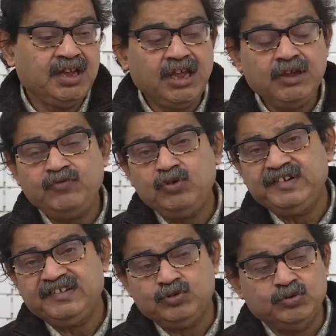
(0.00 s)

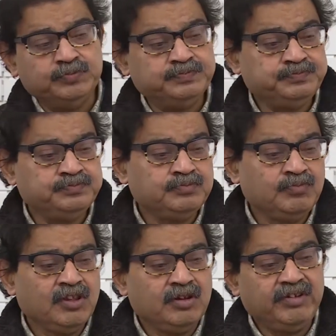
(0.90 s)
Efforts to
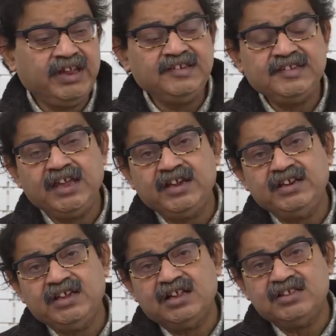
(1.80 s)
raise
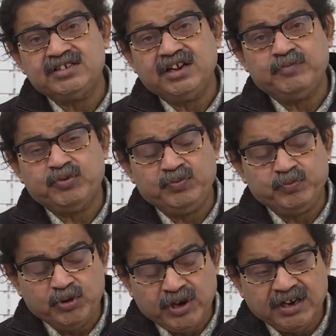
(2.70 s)
agricultural
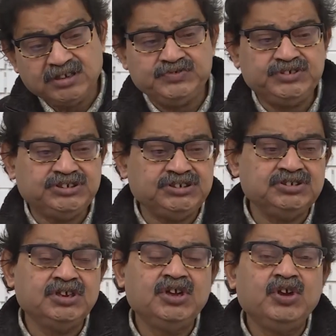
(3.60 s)

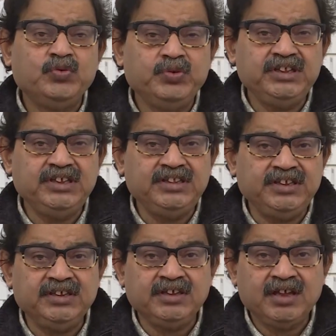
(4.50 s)
productivity within
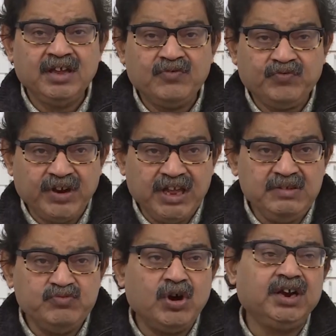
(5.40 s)
the
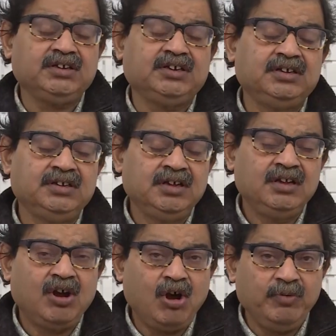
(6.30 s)
framework
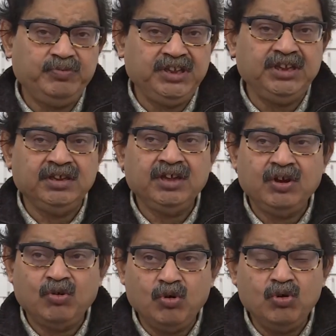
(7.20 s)
of the
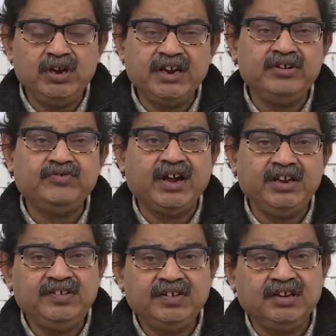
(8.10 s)
old and
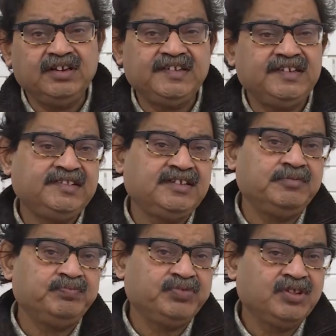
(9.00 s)
traditional
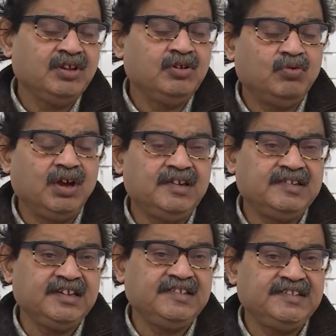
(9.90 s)
system was
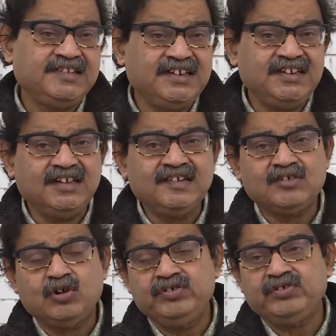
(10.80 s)
a serious
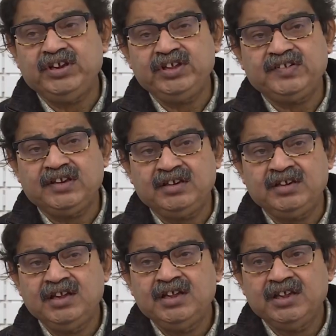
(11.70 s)
contradiction
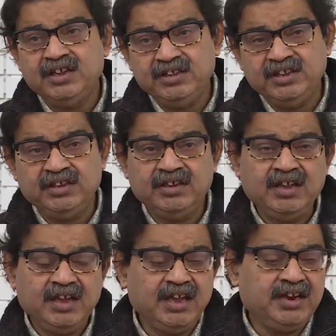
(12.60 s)
in the
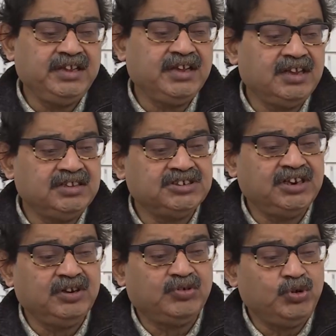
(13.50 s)

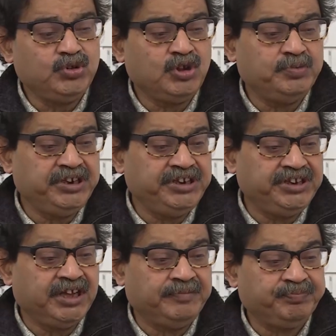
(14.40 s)
agricultural growth of
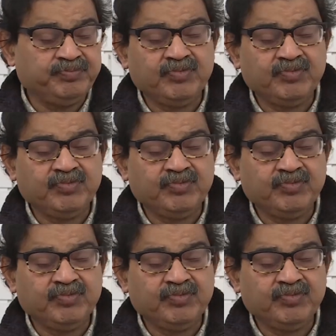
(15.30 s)
India.